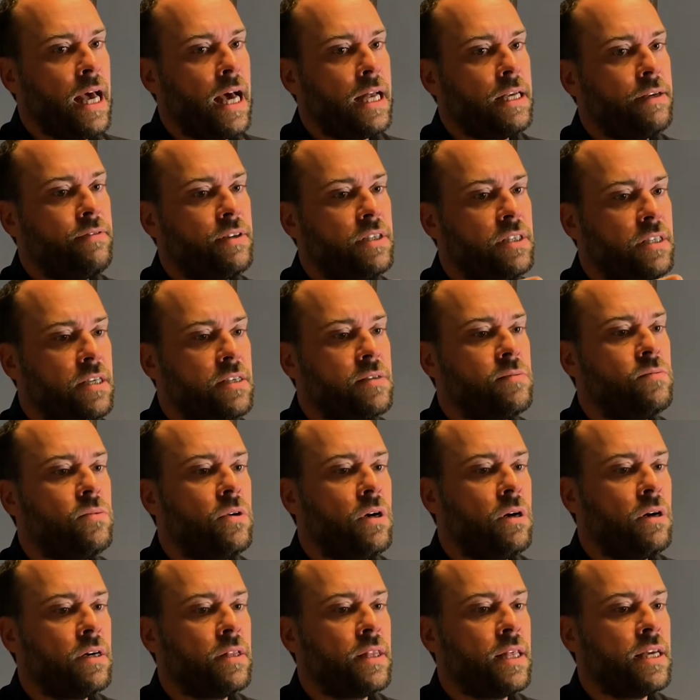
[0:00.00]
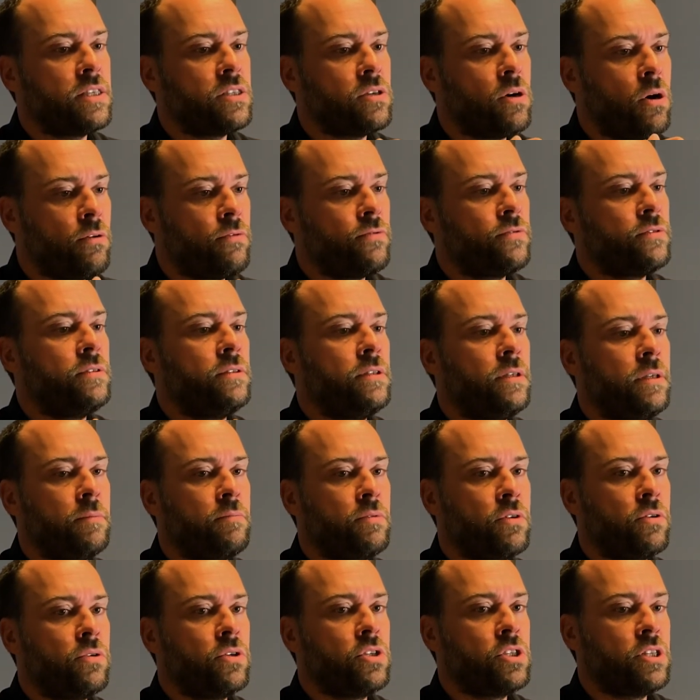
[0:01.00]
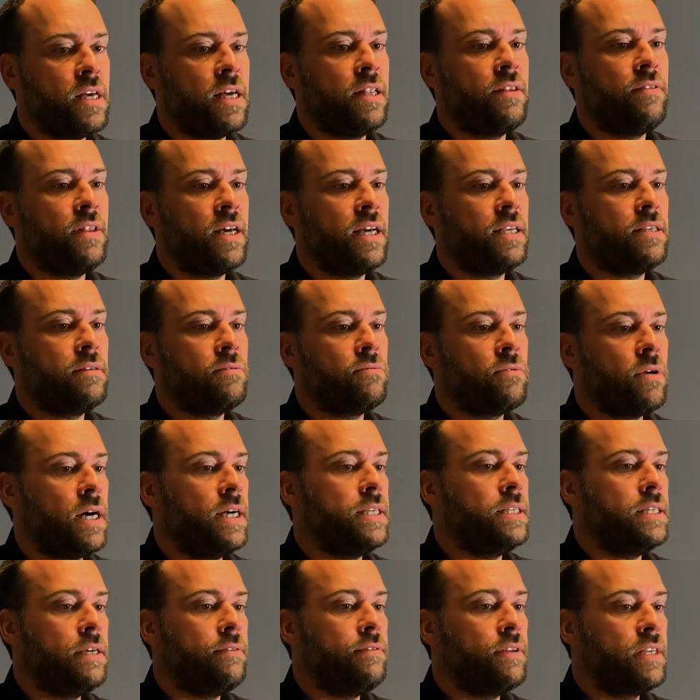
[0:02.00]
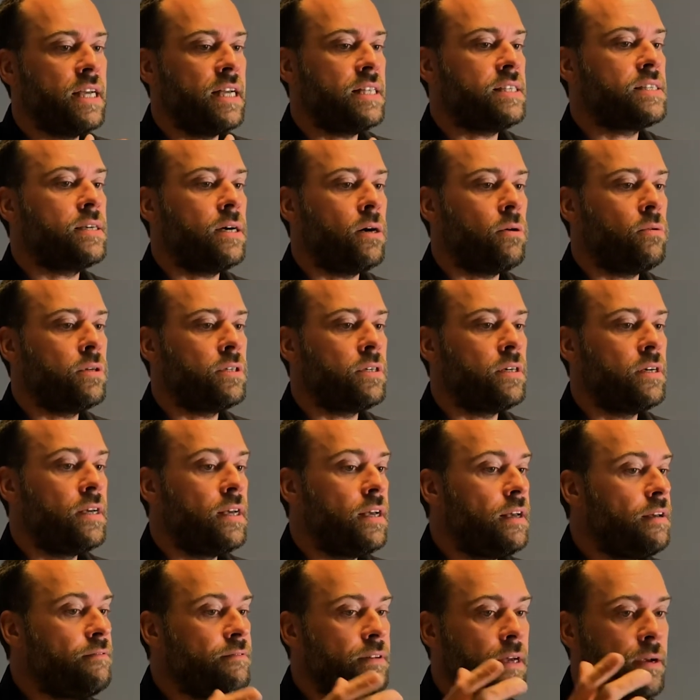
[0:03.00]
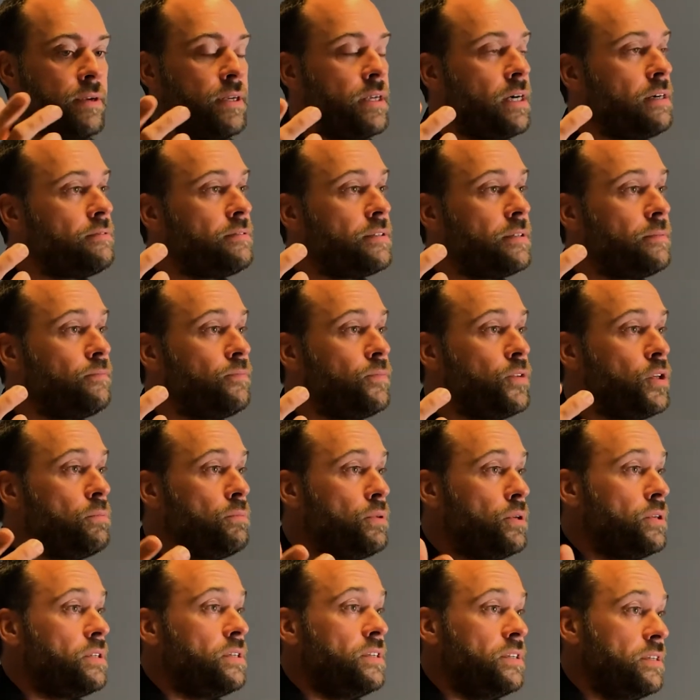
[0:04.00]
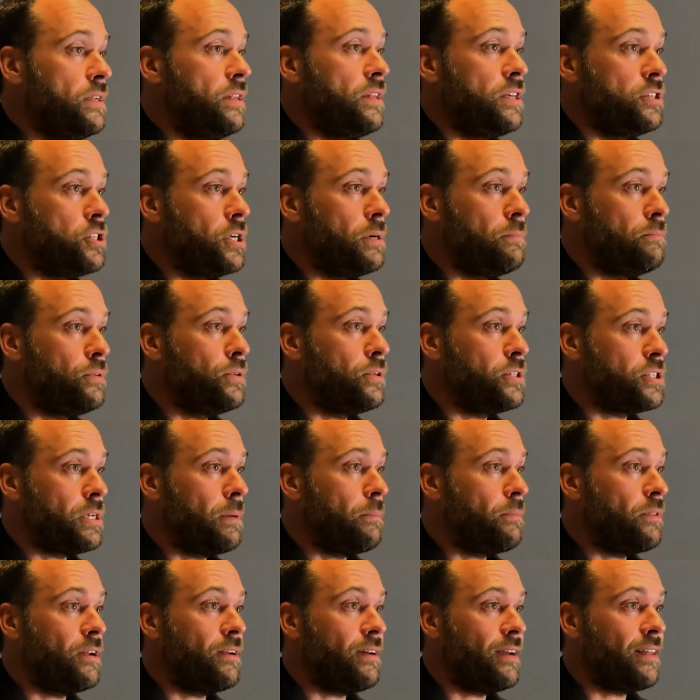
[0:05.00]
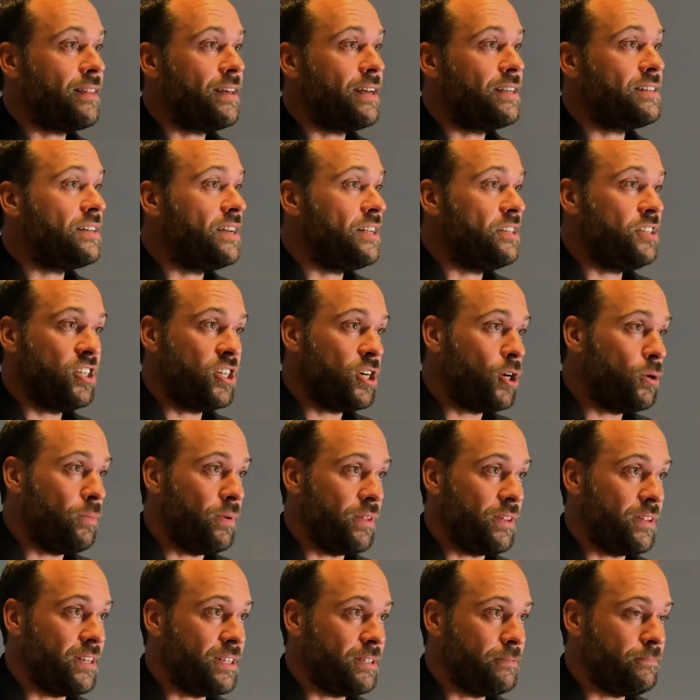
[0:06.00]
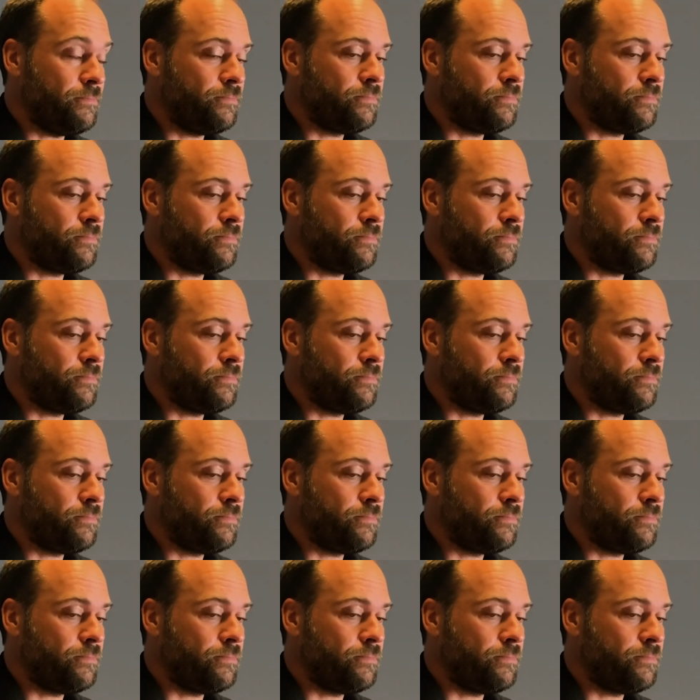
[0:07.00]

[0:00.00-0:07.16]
And if it doesn't work, there's often an approach then that, right, if it gets cold, fair enough, you put in another jumper or something like that and you cope with it.